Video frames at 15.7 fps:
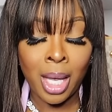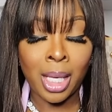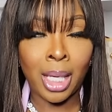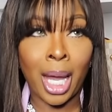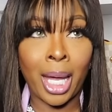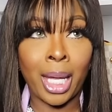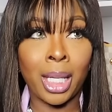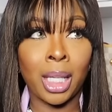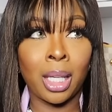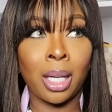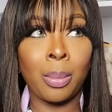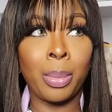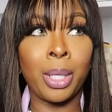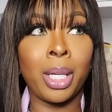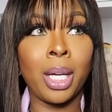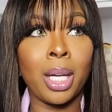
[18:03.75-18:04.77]
like,
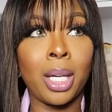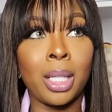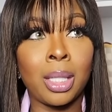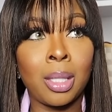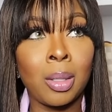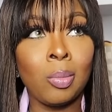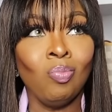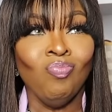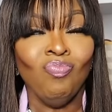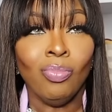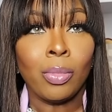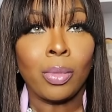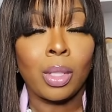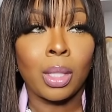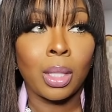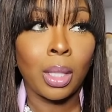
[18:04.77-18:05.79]
because
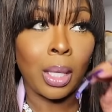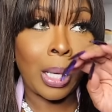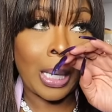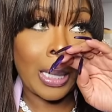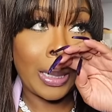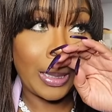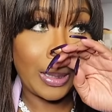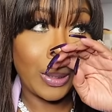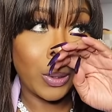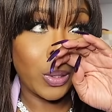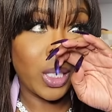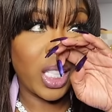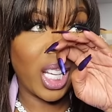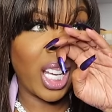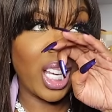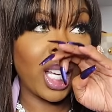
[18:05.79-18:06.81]
I
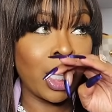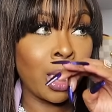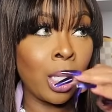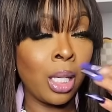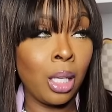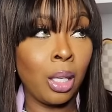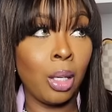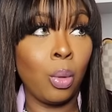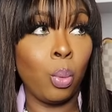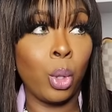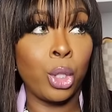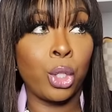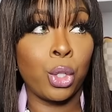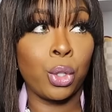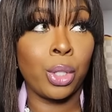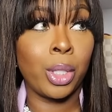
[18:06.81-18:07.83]
understand
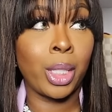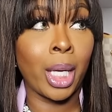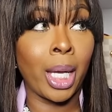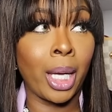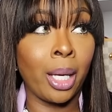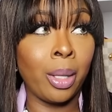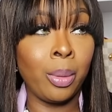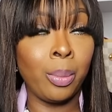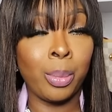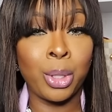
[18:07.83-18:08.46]
what you're saying,